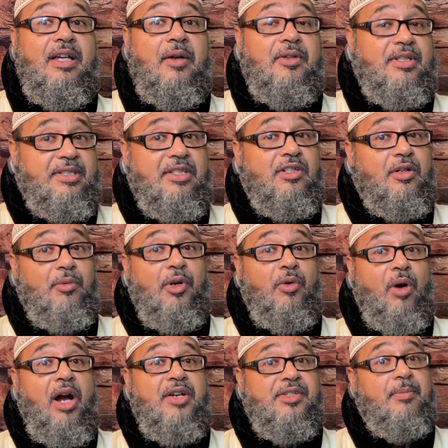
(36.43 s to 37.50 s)
This is going to
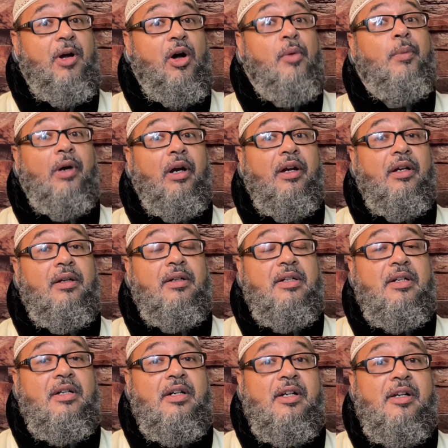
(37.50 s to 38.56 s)
require some homework
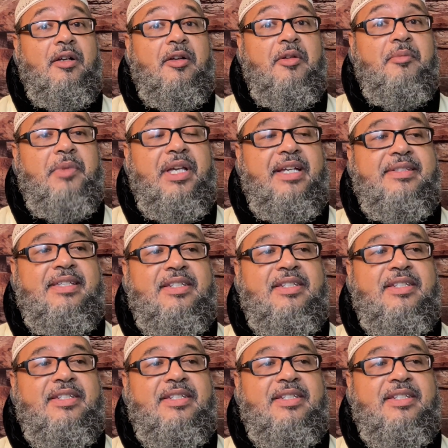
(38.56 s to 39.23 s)
because